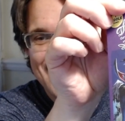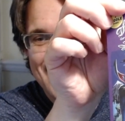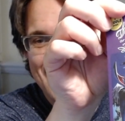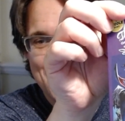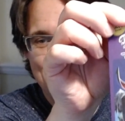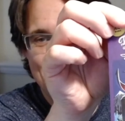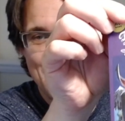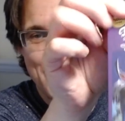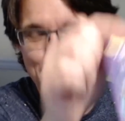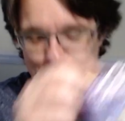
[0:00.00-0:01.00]
That's really
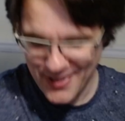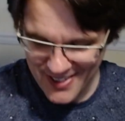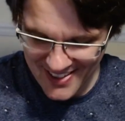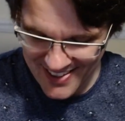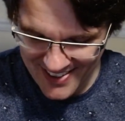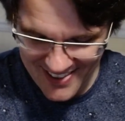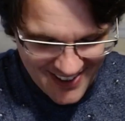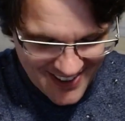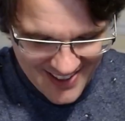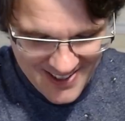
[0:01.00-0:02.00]
cool. I
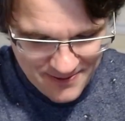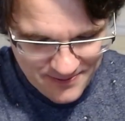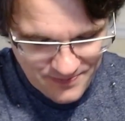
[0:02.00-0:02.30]
like that.